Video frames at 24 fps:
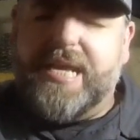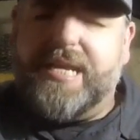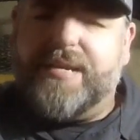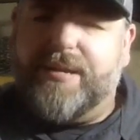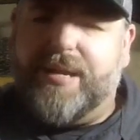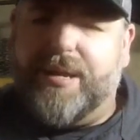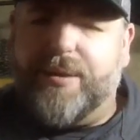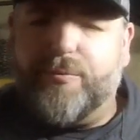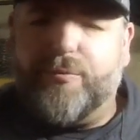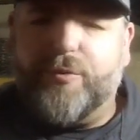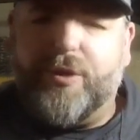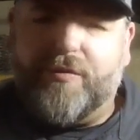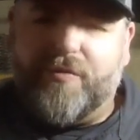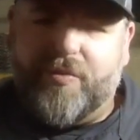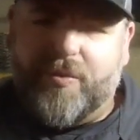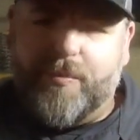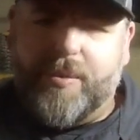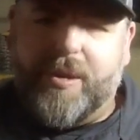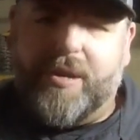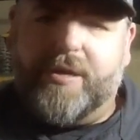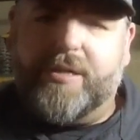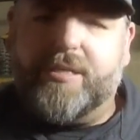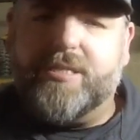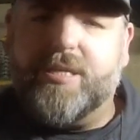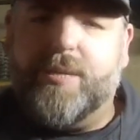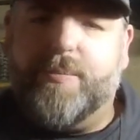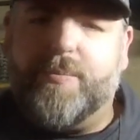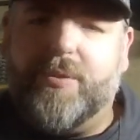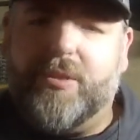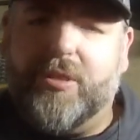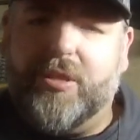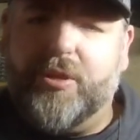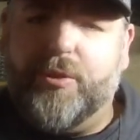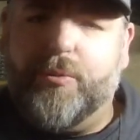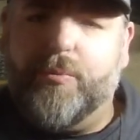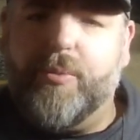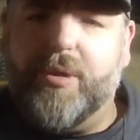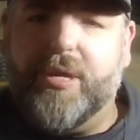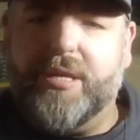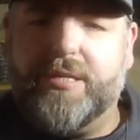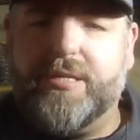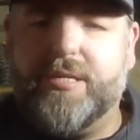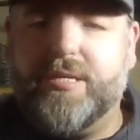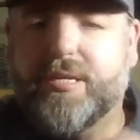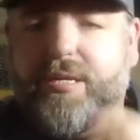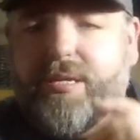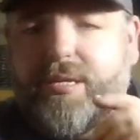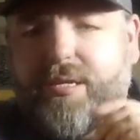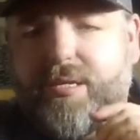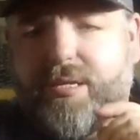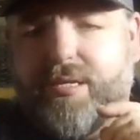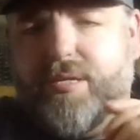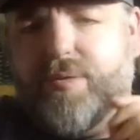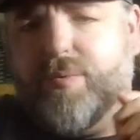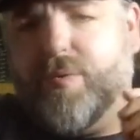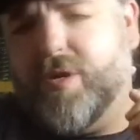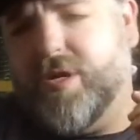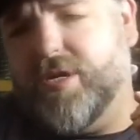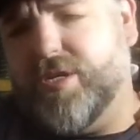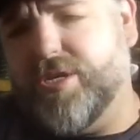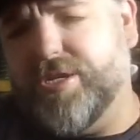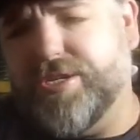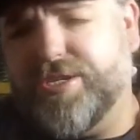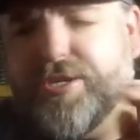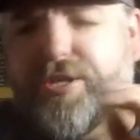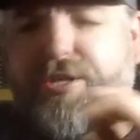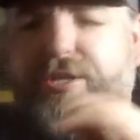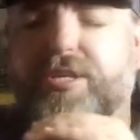it roughed the bearings up a little bit, where it just took